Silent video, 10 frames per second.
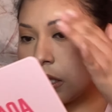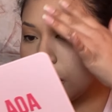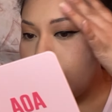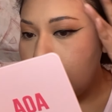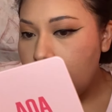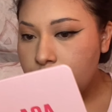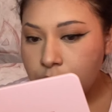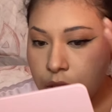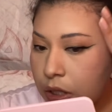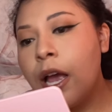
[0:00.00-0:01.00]
this
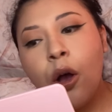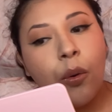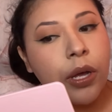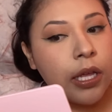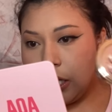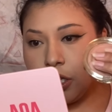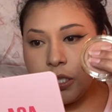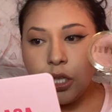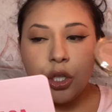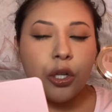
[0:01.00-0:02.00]
blush. Now it looks
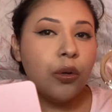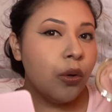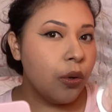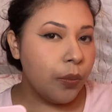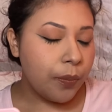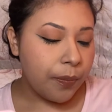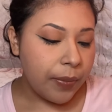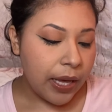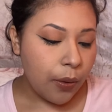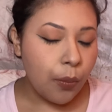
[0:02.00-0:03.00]
a little
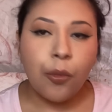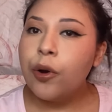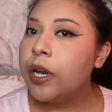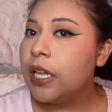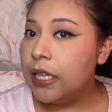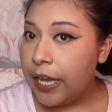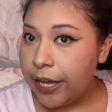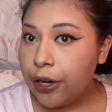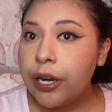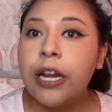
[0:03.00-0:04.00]
bit more
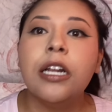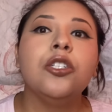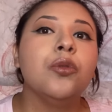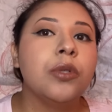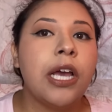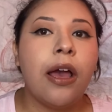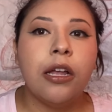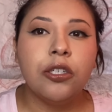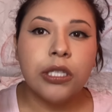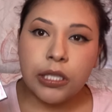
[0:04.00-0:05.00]
lighter, and I do want to
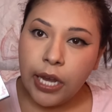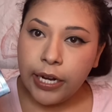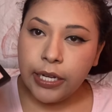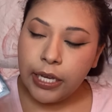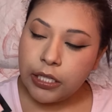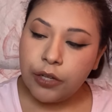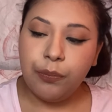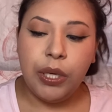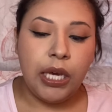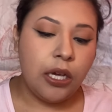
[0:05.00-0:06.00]
add just a tiny hint of
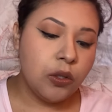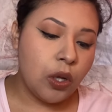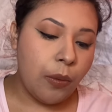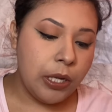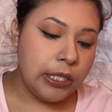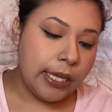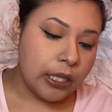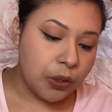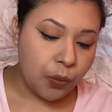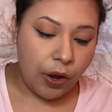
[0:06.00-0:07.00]
pink. So I'm going to take
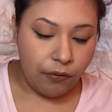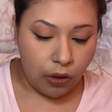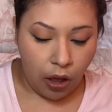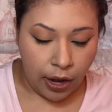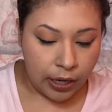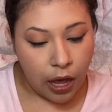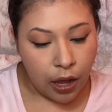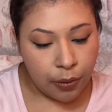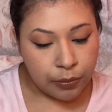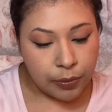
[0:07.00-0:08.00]
this Revlon
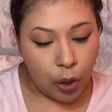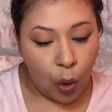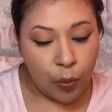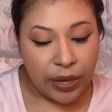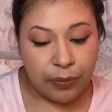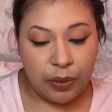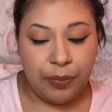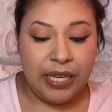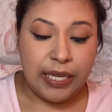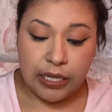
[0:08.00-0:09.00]
Oh Baby
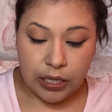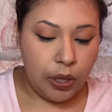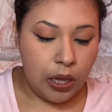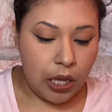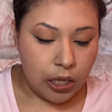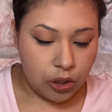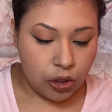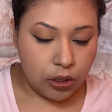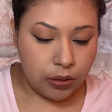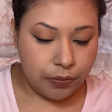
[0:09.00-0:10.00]
Pink blush.